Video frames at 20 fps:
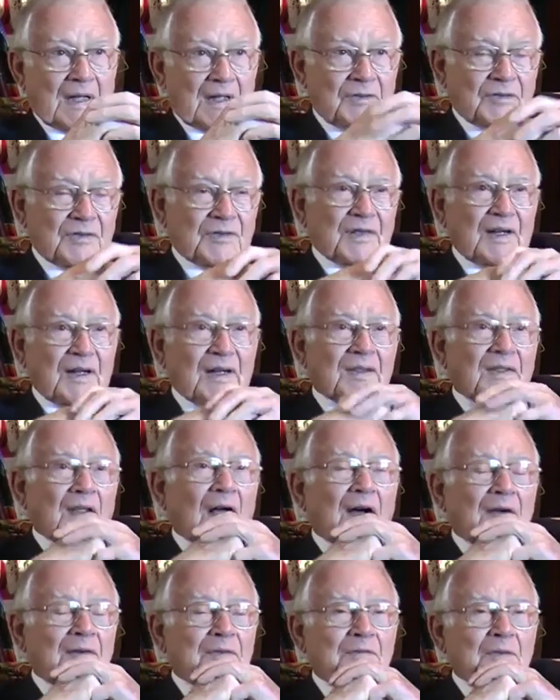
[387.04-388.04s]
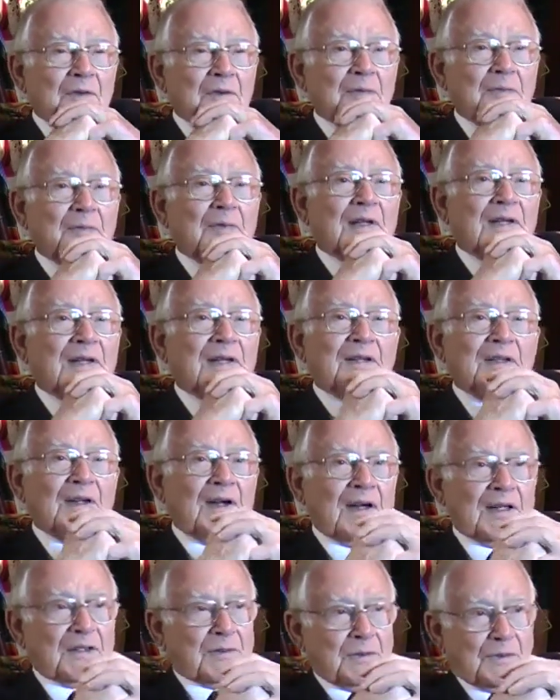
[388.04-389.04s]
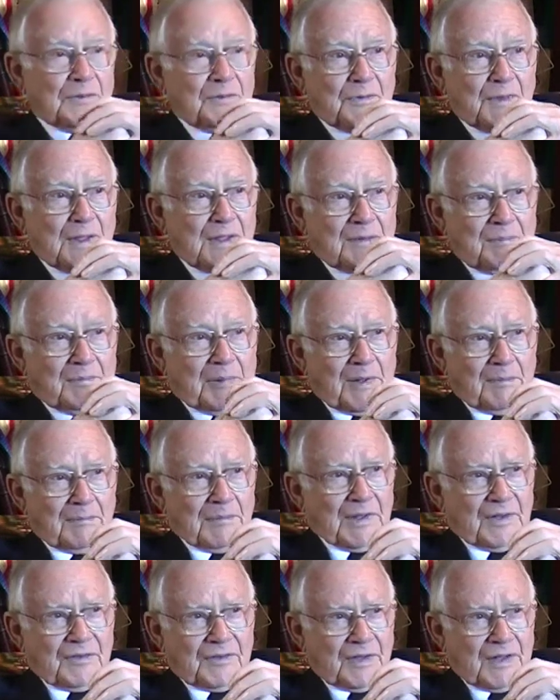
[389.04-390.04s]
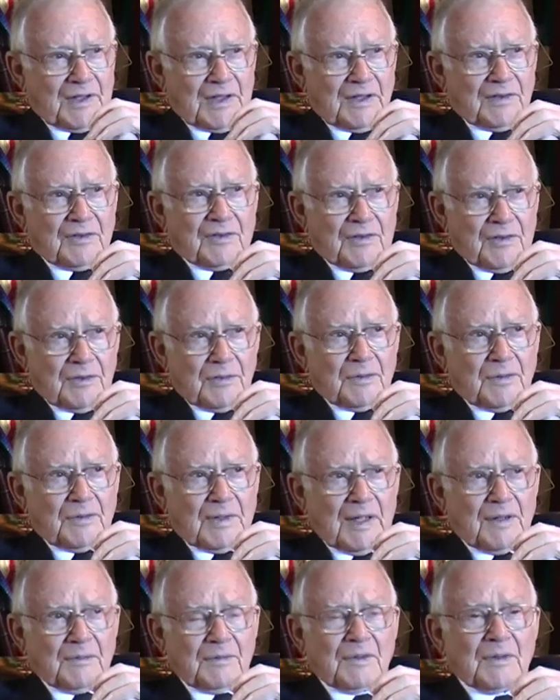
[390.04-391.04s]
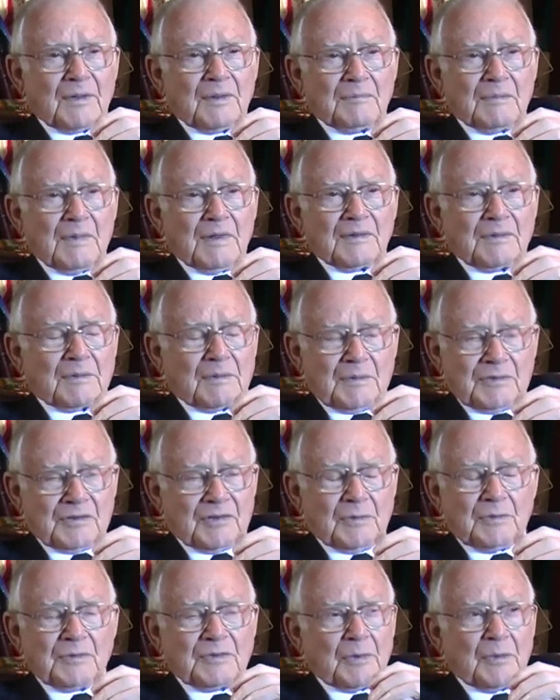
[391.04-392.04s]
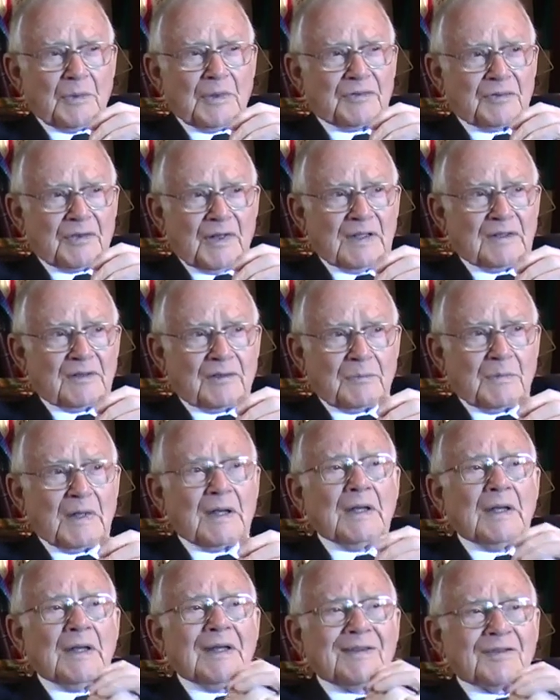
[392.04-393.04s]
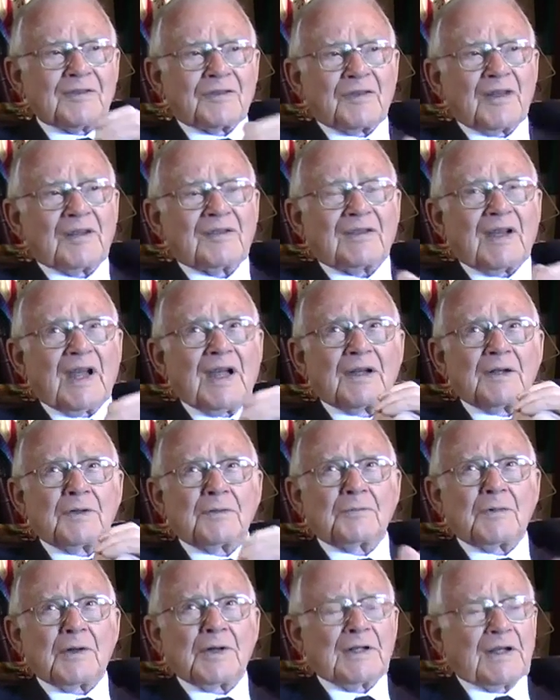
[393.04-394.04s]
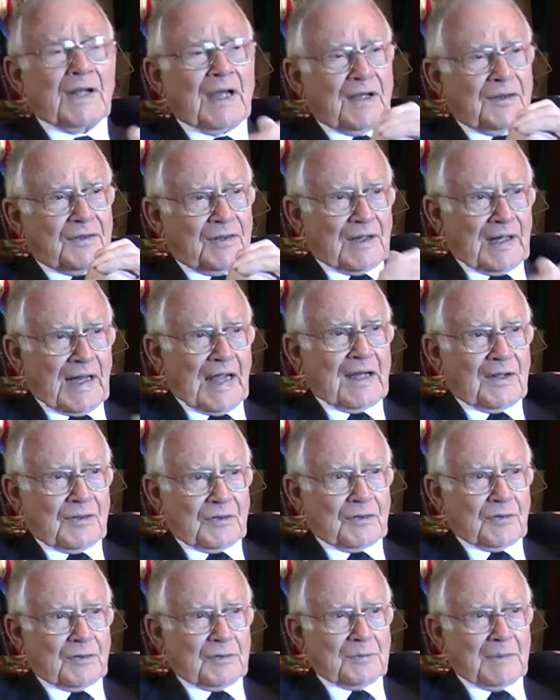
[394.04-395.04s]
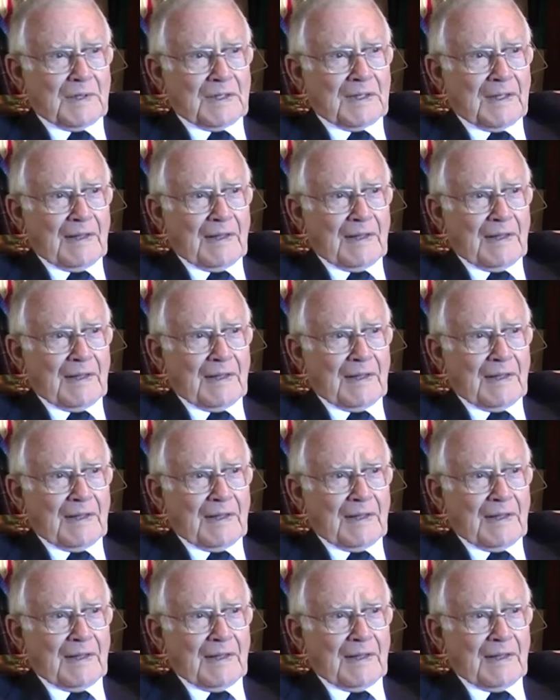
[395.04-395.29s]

Yes, I've got a feeling that I couldn't read properly as a kid too. That because she was always saying to me, "Sit down and read out aloud to me."